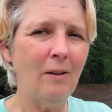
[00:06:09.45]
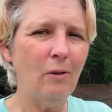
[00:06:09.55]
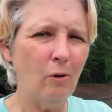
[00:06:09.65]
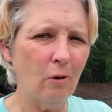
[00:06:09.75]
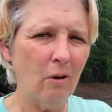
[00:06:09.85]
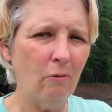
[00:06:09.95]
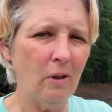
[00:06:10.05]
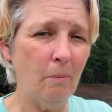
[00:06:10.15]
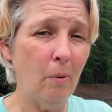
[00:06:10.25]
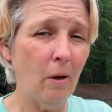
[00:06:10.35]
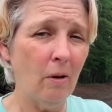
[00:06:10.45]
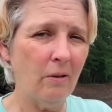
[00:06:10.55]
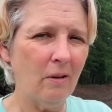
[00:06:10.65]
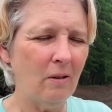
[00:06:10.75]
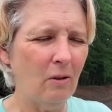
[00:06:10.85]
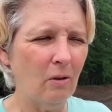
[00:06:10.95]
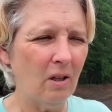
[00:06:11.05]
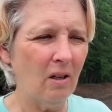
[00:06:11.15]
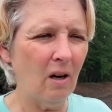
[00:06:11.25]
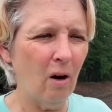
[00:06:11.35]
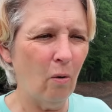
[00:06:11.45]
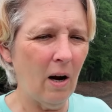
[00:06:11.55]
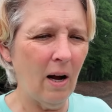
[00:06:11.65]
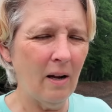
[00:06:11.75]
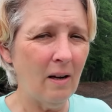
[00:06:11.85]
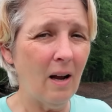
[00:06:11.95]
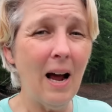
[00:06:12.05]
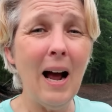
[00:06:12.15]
You can rebuild. You can go on.